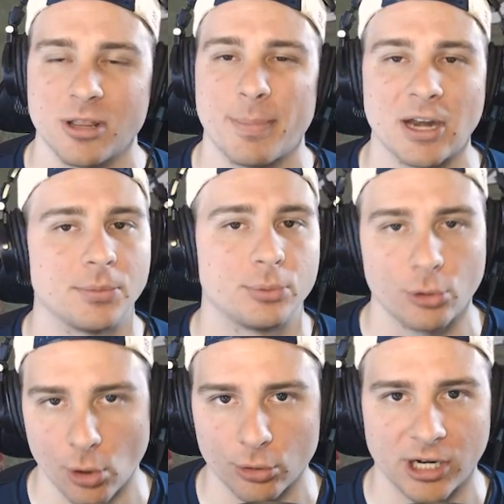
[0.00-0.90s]
better
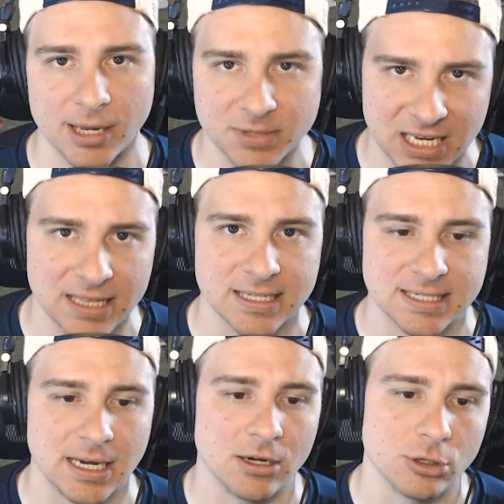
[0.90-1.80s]
programs in the
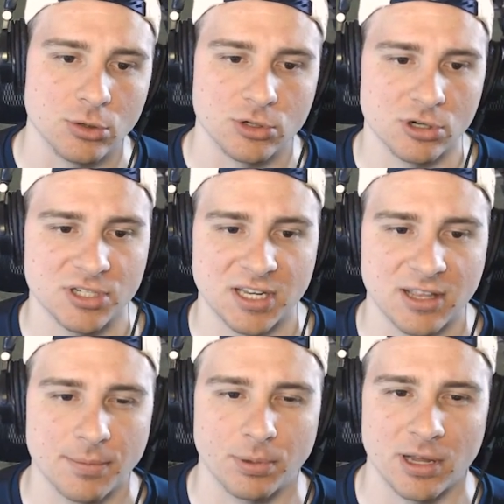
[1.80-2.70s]
state of New Jersey.
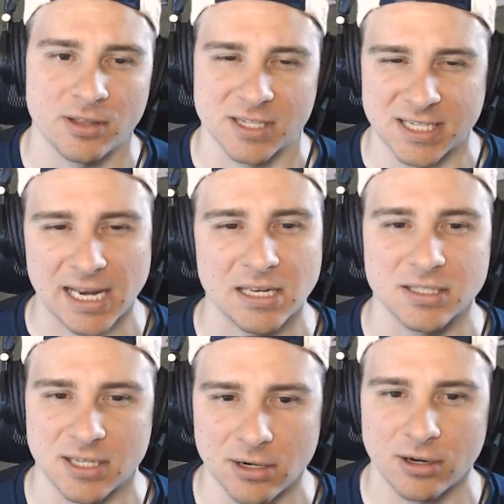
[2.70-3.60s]
They play in the
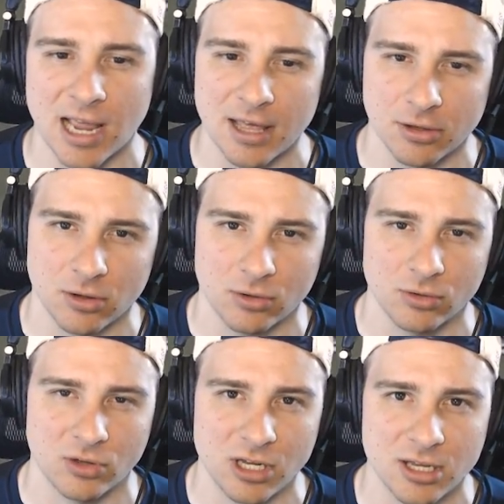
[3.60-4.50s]
second-tier
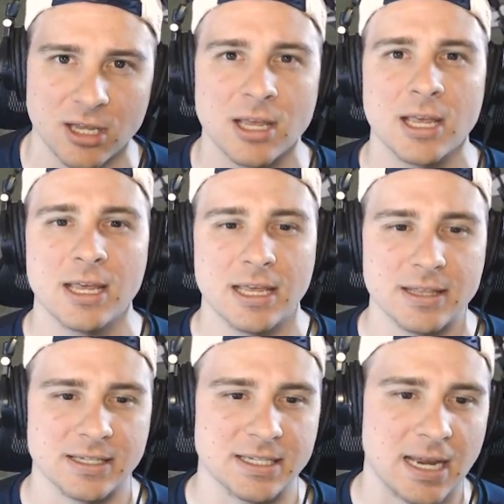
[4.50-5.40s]
Catholic League
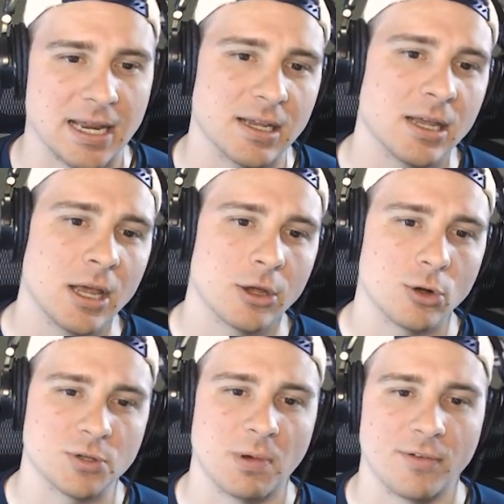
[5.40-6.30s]
in the state,
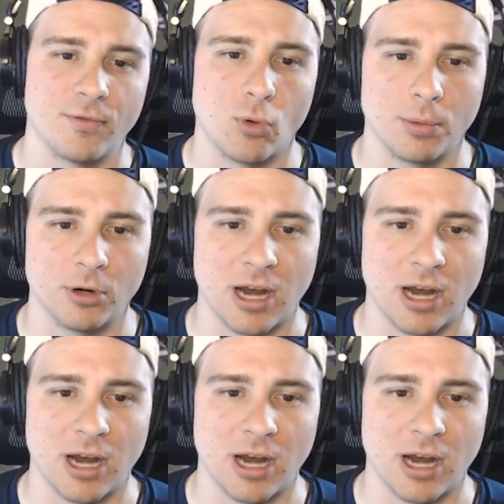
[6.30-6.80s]
coached by former